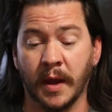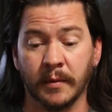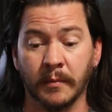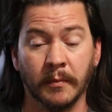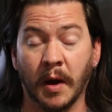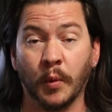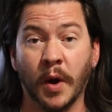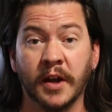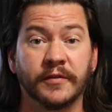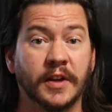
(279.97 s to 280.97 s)
And my
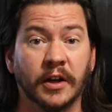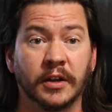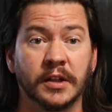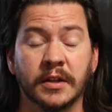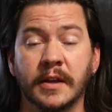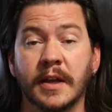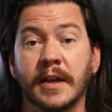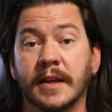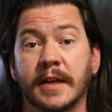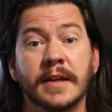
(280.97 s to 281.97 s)
wife, Tara,
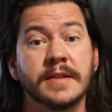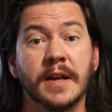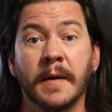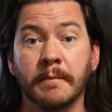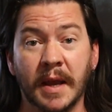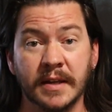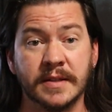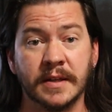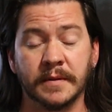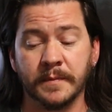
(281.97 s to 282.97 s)
is
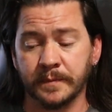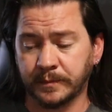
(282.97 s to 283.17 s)
amazing.